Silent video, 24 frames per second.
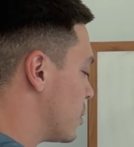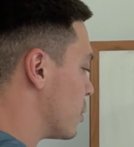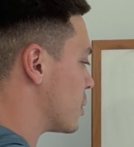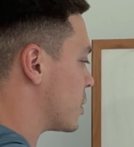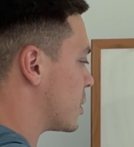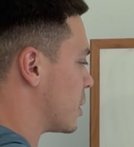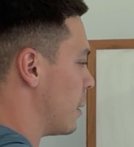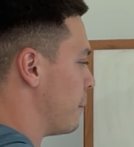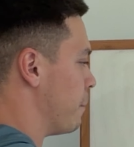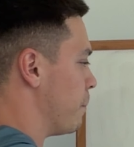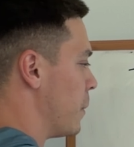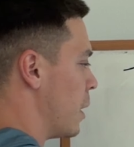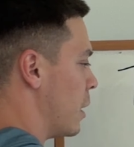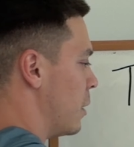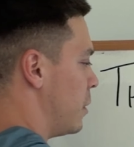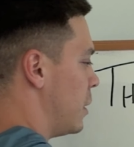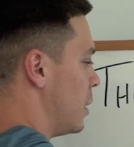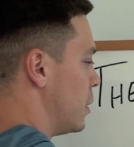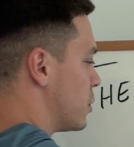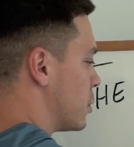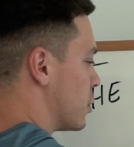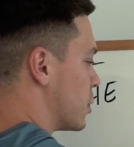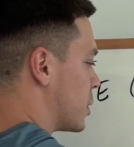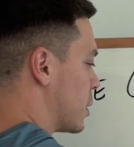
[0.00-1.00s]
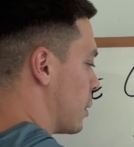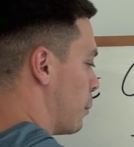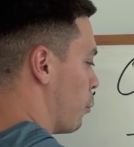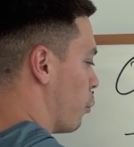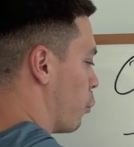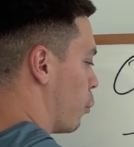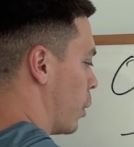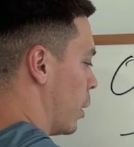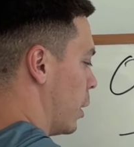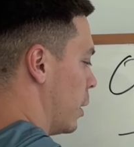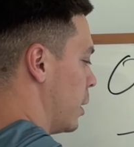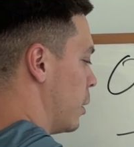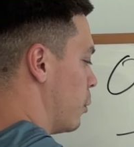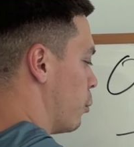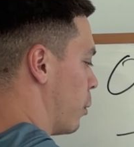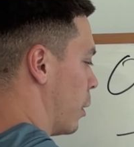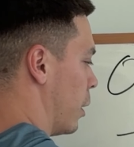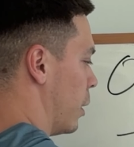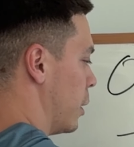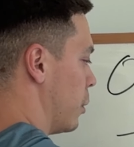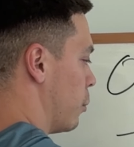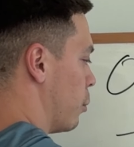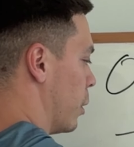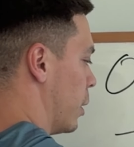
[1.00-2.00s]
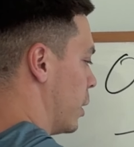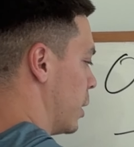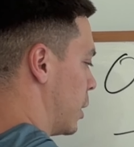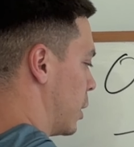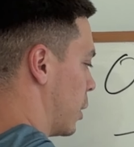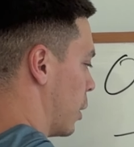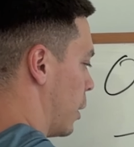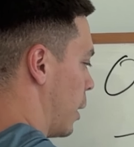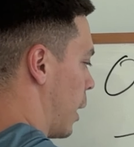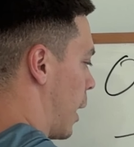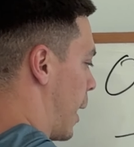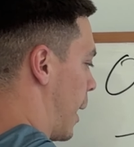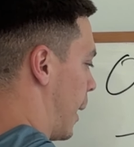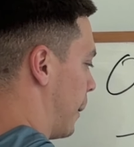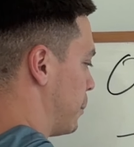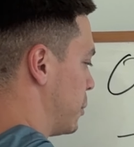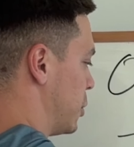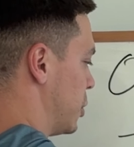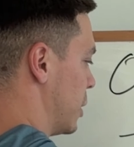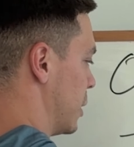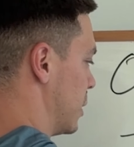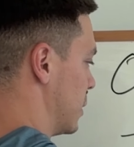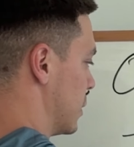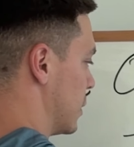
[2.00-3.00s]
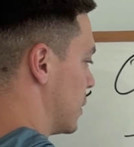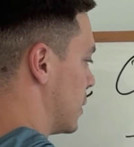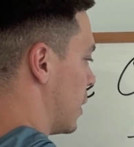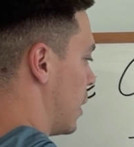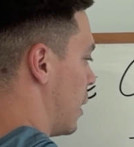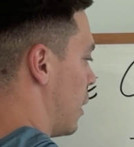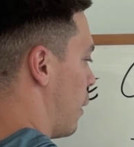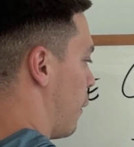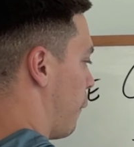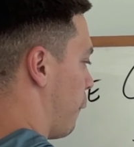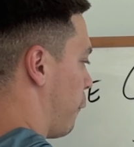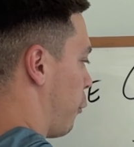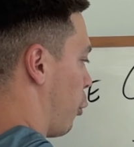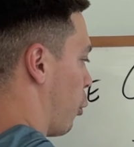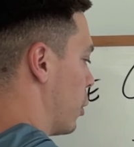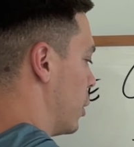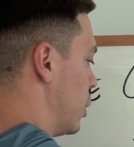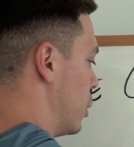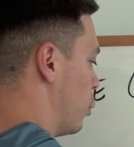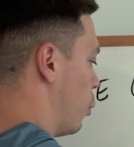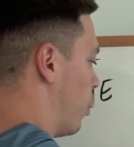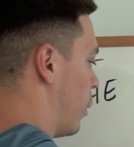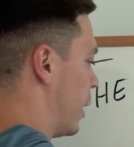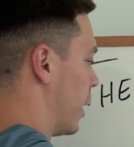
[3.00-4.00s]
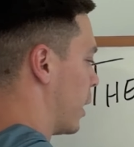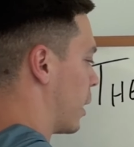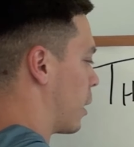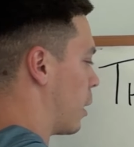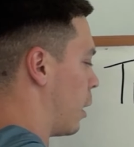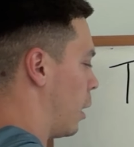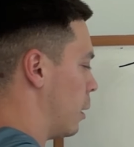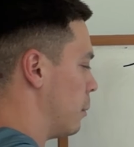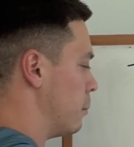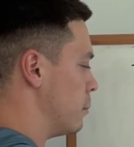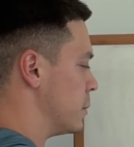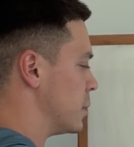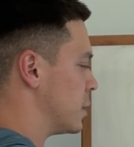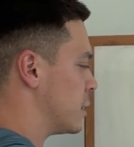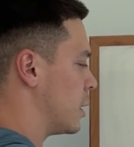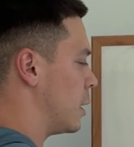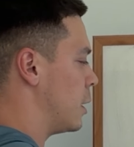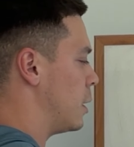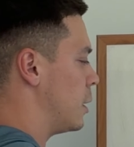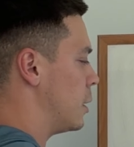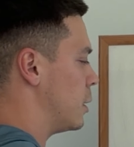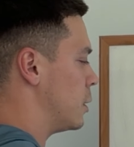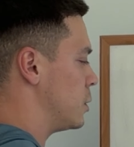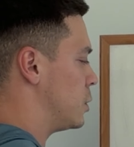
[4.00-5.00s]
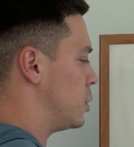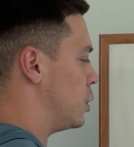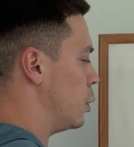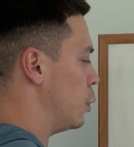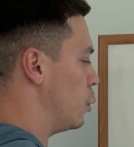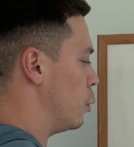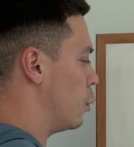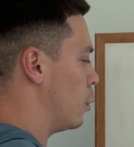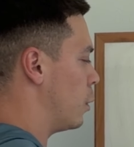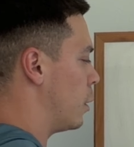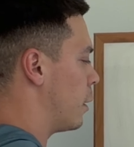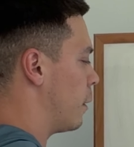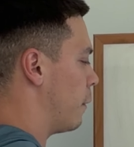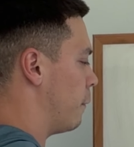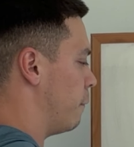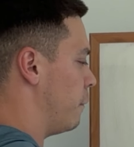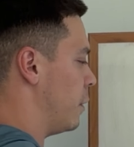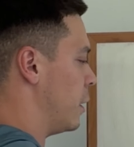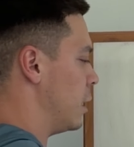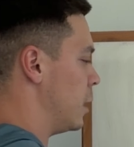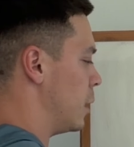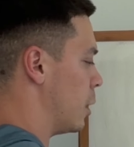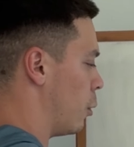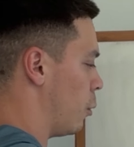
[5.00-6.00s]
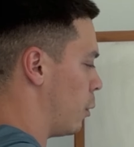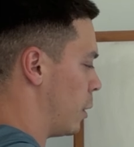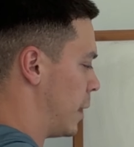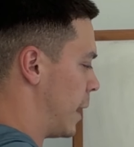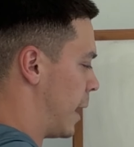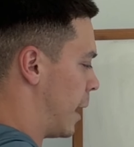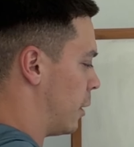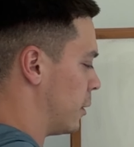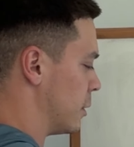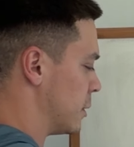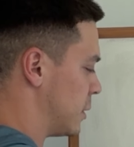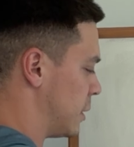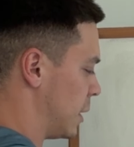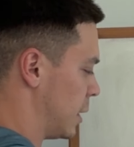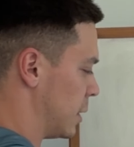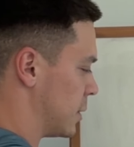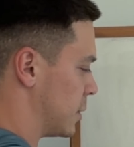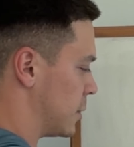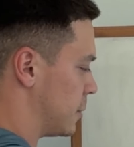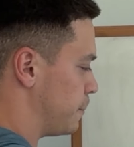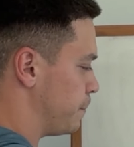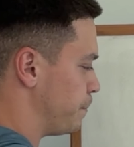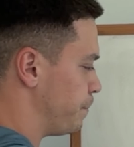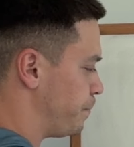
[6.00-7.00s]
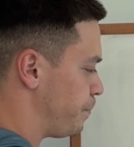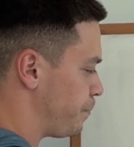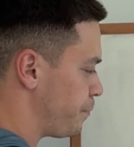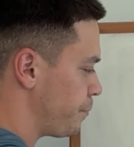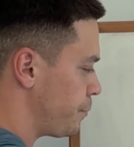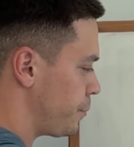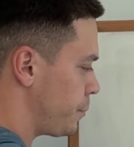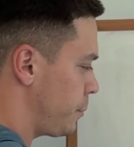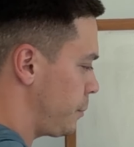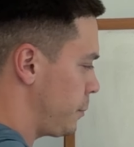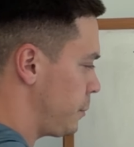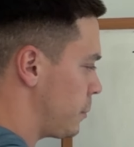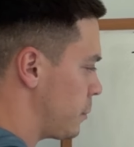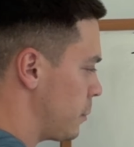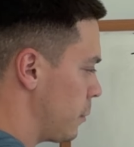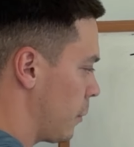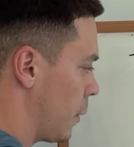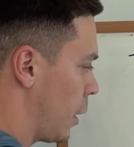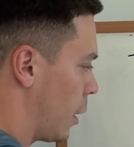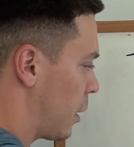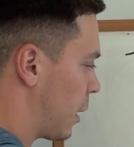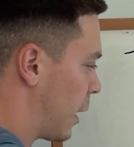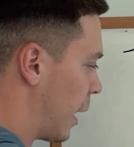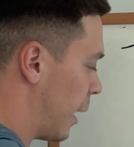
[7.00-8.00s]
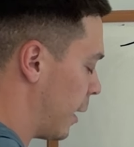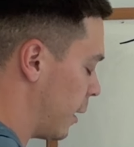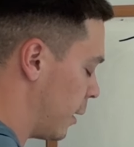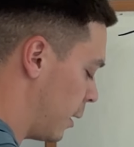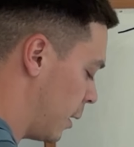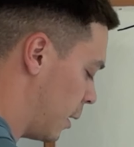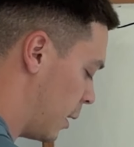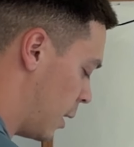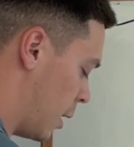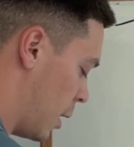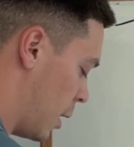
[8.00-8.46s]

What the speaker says: are some really, really, really good options for you when it comes to video analysis, okay?